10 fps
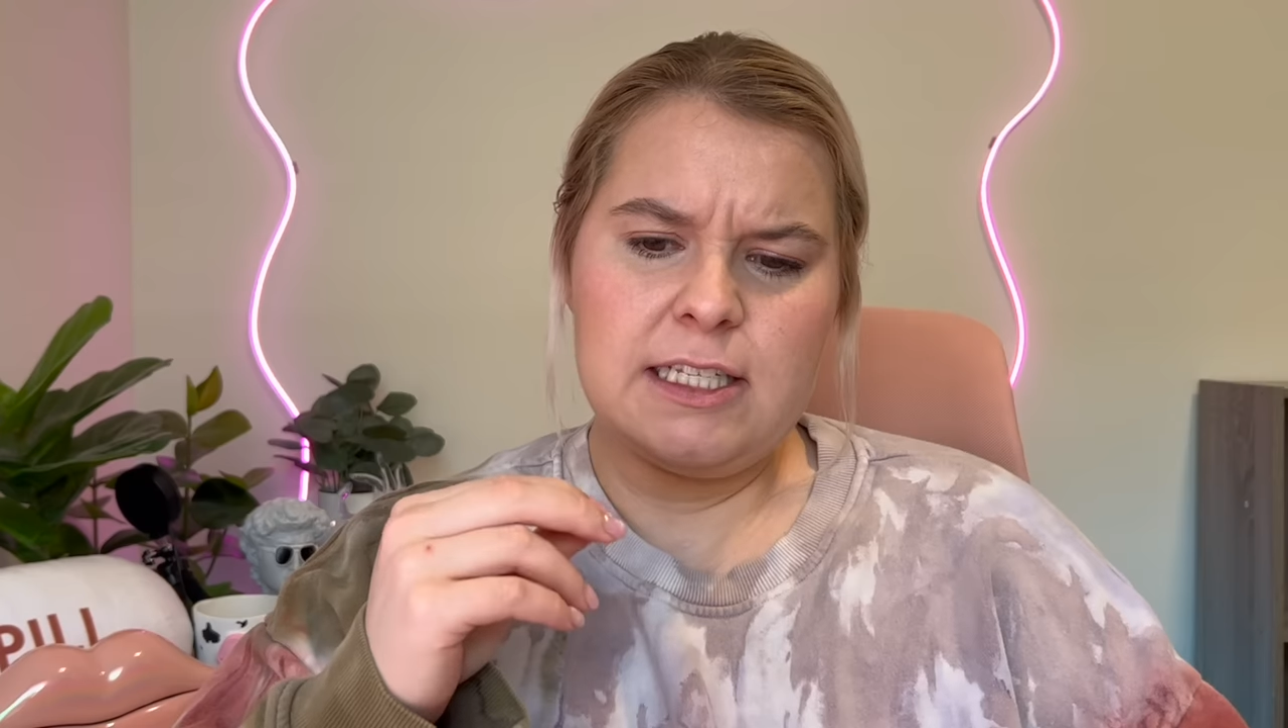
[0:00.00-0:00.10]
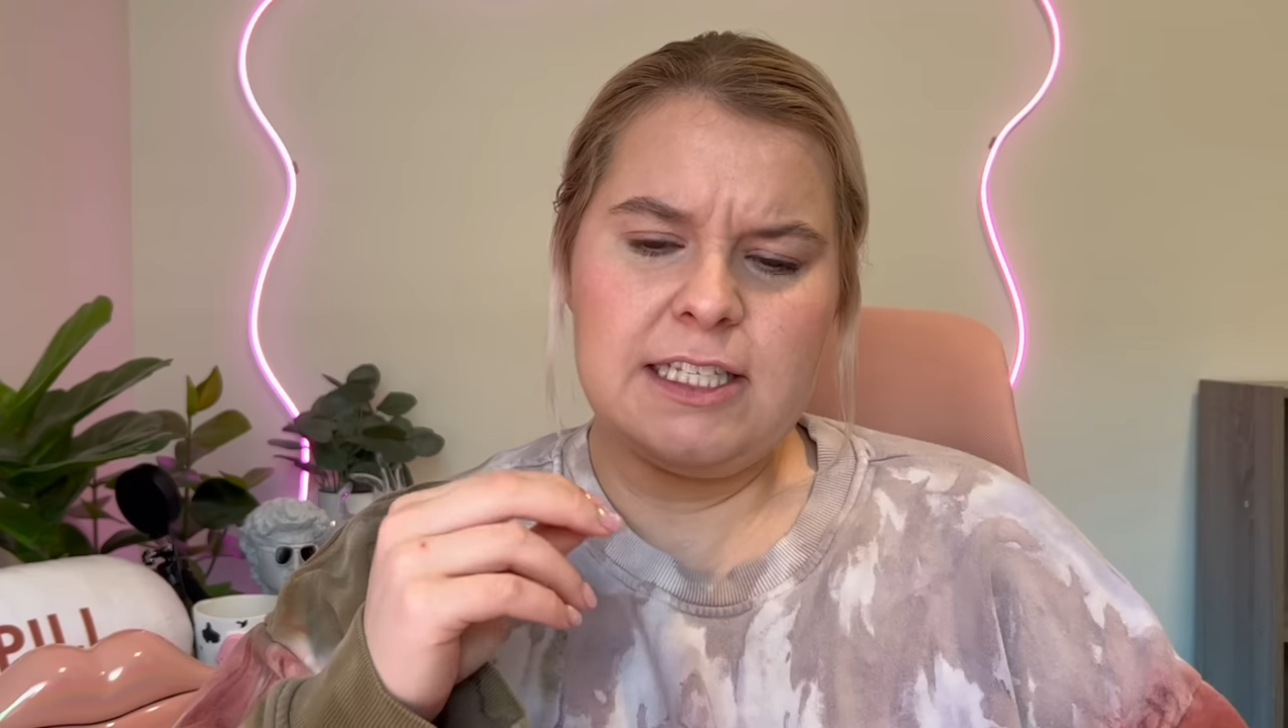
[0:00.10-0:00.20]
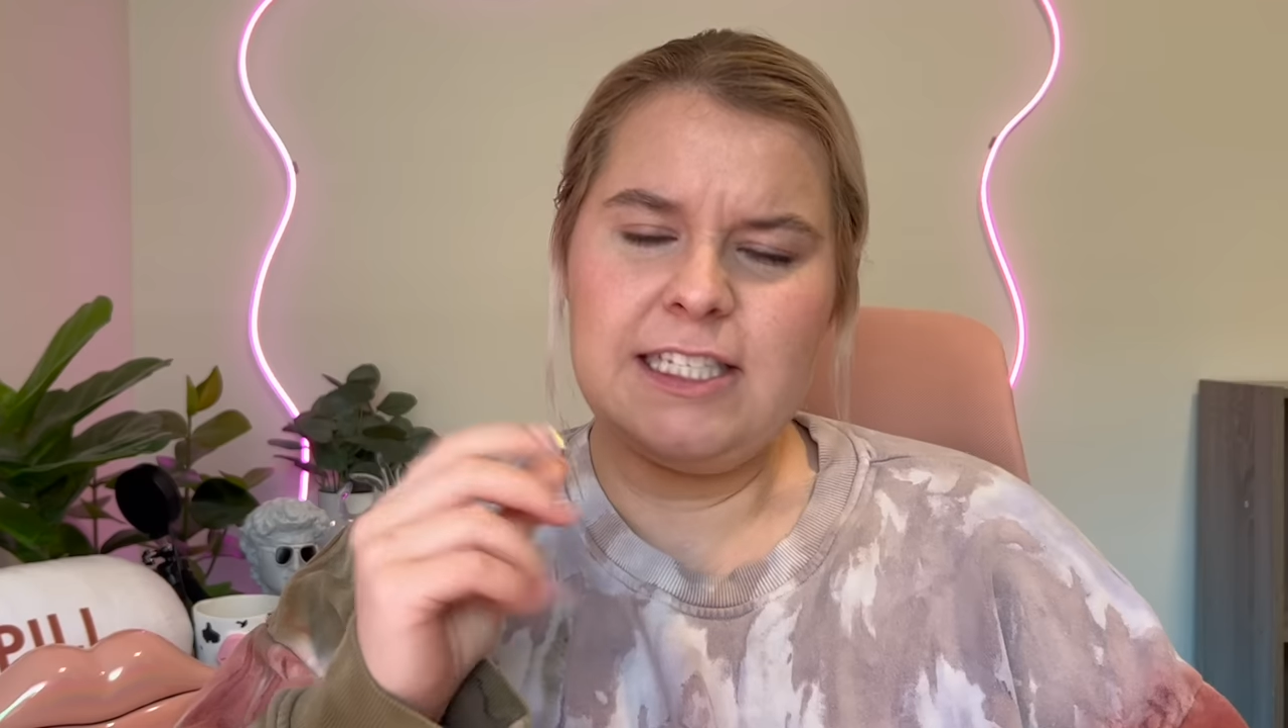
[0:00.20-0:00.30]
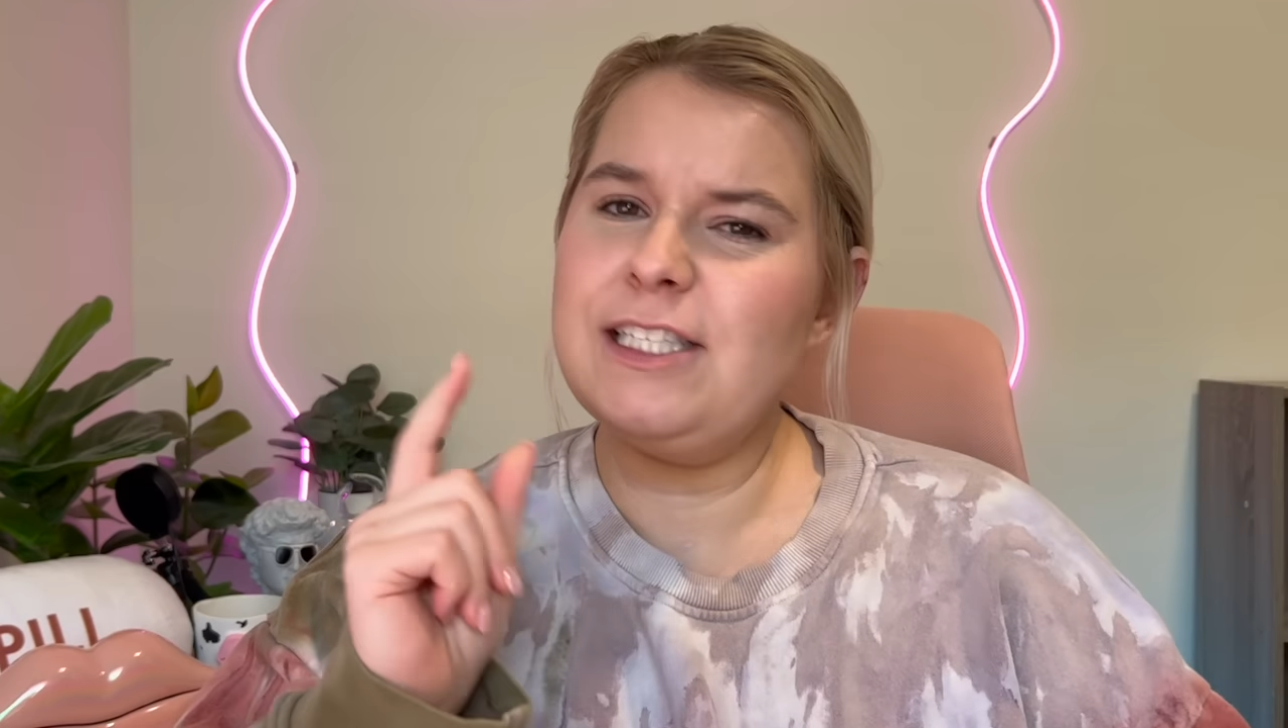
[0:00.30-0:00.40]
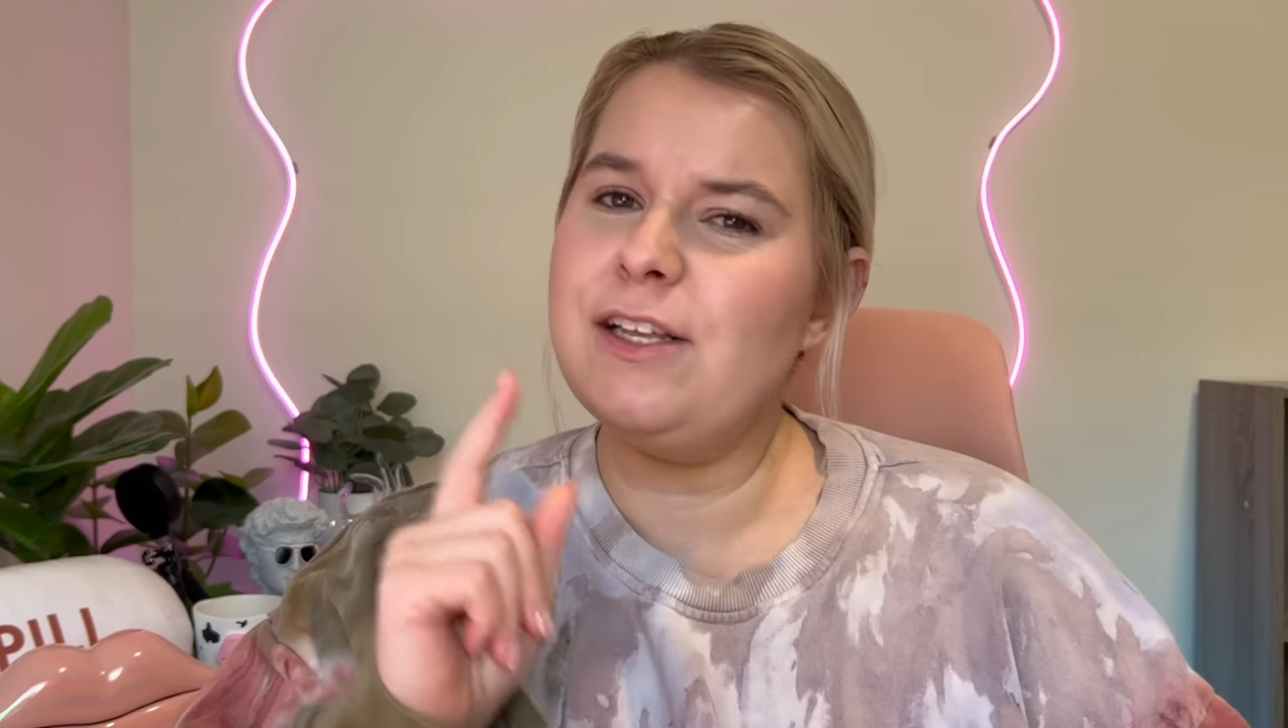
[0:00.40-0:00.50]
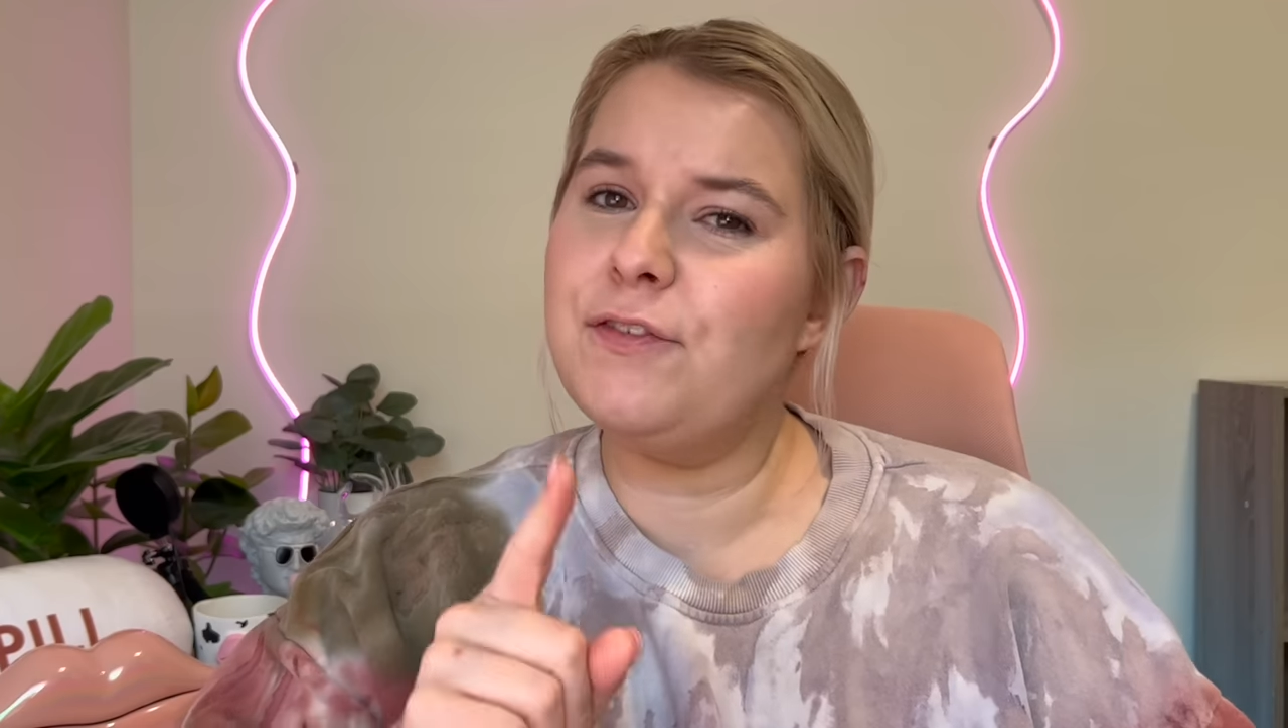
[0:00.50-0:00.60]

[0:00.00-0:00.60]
this is the